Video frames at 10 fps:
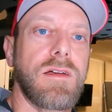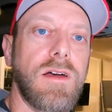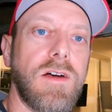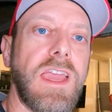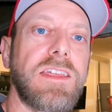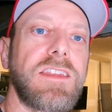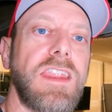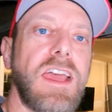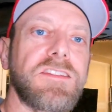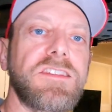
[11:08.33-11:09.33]
Okay, the
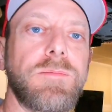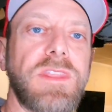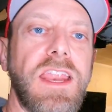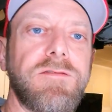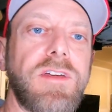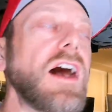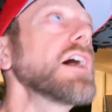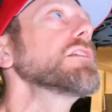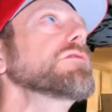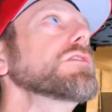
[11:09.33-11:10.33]
next tip that I've
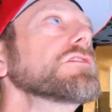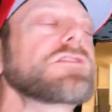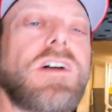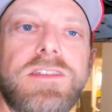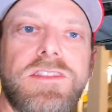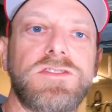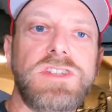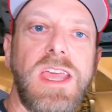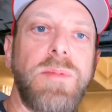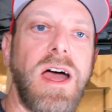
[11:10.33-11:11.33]
got for installing this
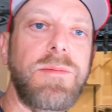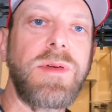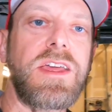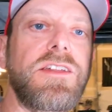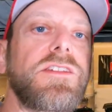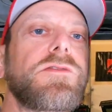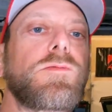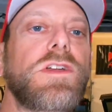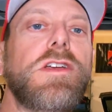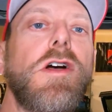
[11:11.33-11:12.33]
J-pipe is
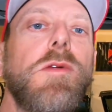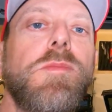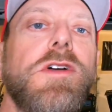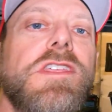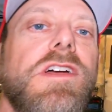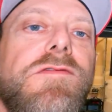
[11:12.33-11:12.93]
when you go to put the